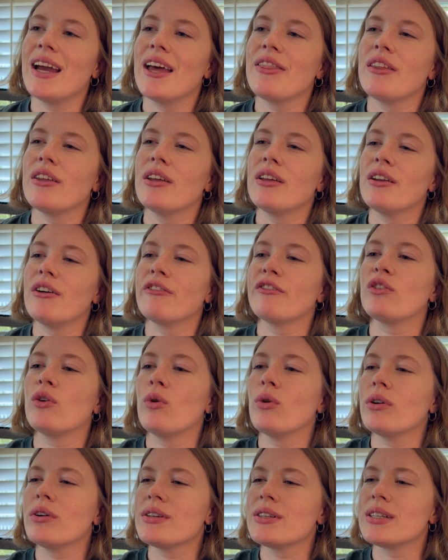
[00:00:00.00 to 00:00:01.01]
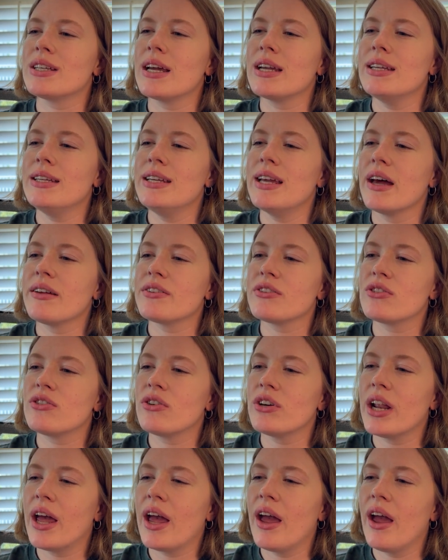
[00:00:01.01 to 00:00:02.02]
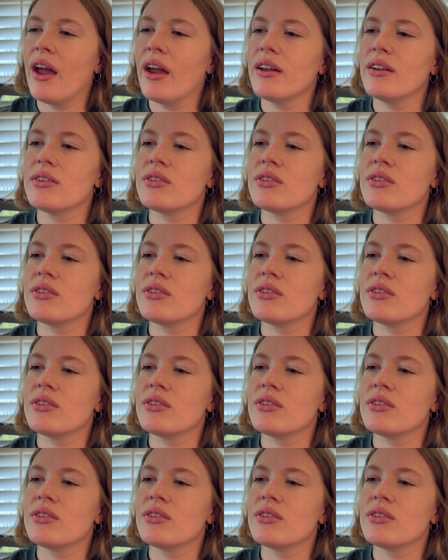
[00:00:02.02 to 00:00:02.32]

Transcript: And then of course yesterday